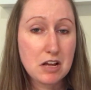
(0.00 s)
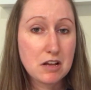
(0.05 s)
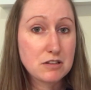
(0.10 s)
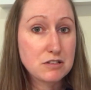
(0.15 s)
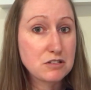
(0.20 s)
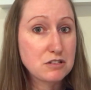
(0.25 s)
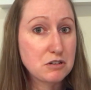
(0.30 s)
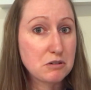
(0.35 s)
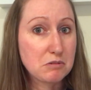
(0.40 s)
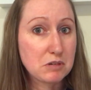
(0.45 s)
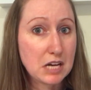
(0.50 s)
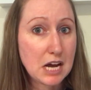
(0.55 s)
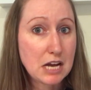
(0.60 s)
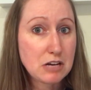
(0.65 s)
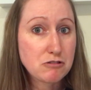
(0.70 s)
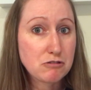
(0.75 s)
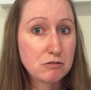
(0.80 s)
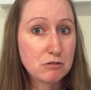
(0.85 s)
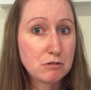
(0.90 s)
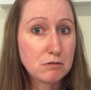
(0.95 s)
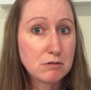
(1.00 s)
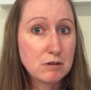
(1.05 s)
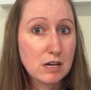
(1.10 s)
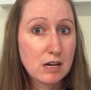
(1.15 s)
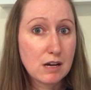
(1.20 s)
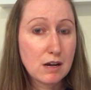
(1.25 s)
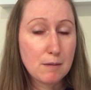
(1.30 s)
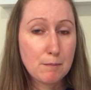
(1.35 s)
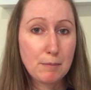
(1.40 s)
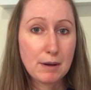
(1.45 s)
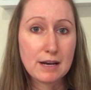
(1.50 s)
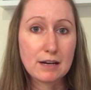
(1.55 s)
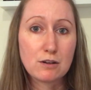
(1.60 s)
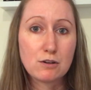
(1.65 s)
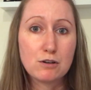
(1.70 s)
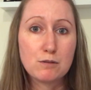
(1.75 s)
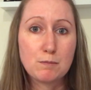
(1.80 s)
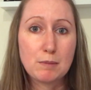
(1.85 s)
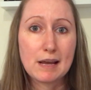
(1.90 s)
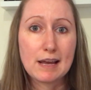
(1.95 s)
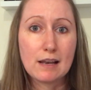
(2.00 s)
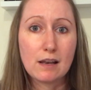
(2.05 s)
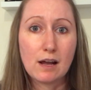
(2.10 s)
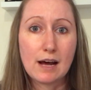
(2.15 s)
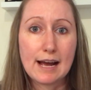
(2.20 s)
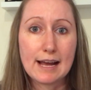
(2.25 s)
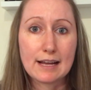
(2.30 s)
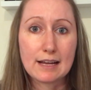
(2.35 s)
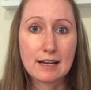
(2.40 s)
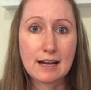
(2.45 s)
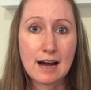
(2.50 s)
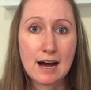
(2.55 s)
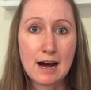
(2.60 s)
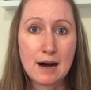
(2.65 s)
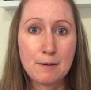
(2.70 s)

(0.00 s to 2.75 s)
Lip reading: still natural, but it could be like